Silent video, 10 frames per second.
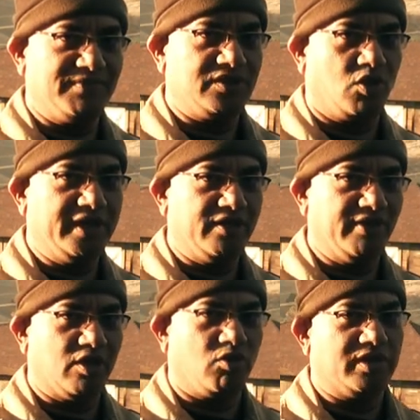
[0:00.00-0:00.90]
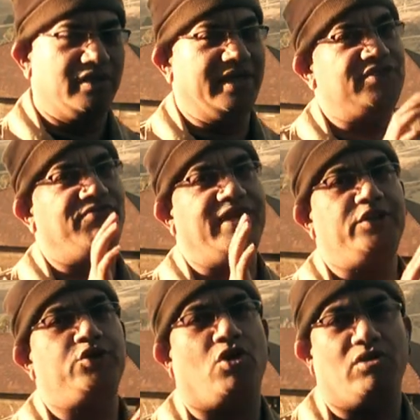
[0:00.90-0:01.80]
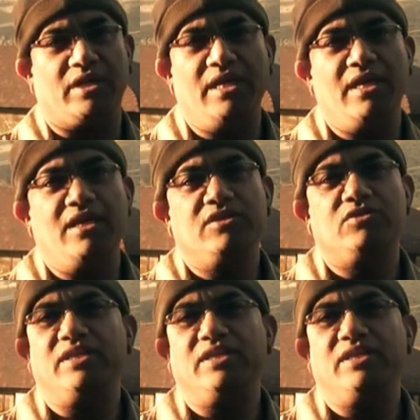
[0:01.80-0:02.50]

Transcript: means the audio recorder is very short so